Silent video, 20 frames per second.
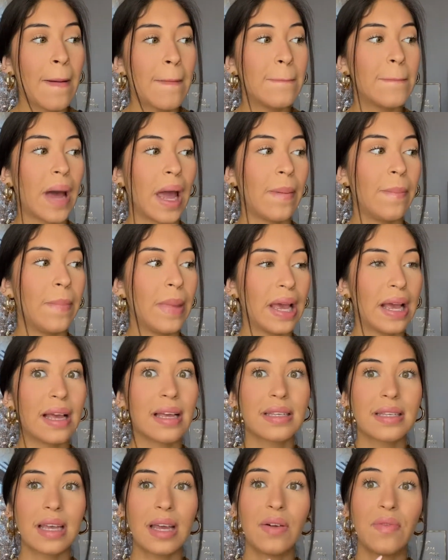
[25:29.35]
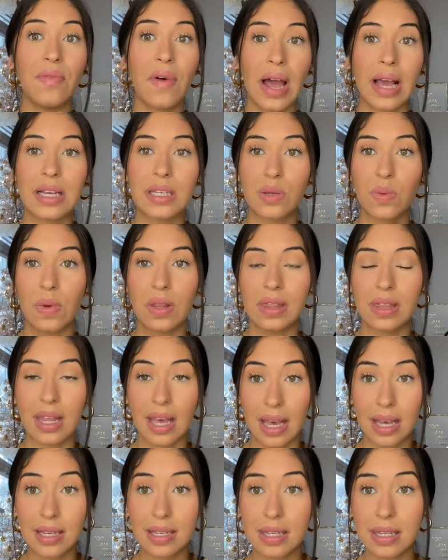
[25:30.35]
My biggest advice with
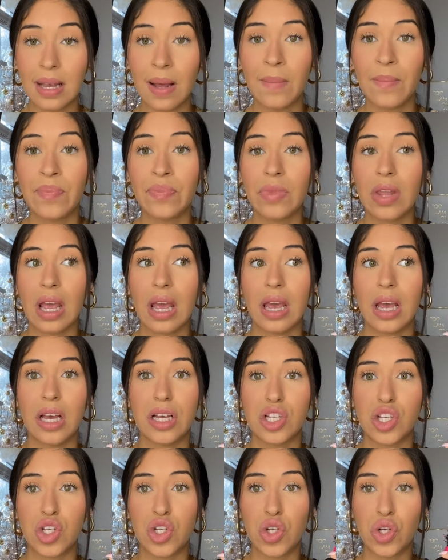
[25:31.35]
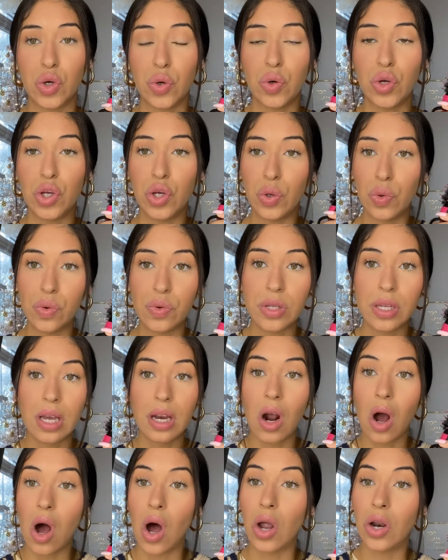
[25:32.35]
this is to use it
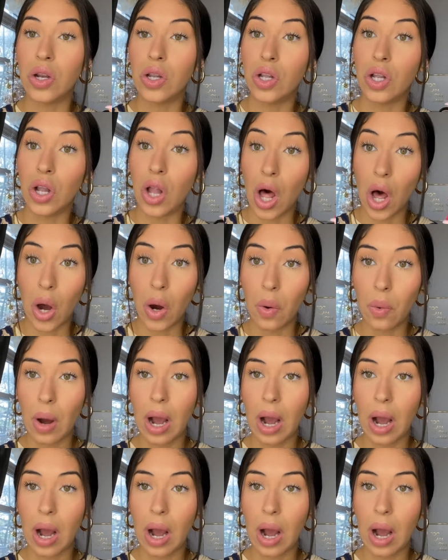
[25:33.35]
on low.